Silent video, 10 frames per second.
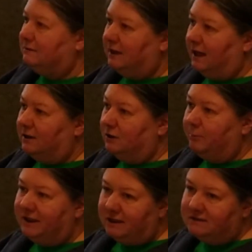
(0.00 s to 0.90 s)
and
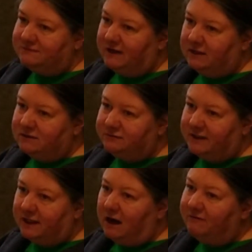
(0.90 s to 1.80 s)
nobody else files for that
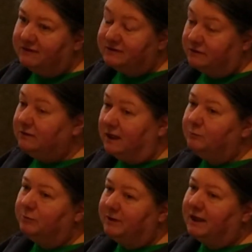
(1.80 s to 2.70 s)
office, your name will
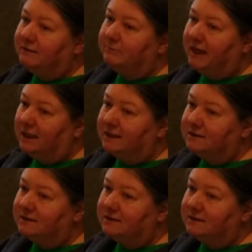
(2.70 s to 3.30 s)
be on the ballot.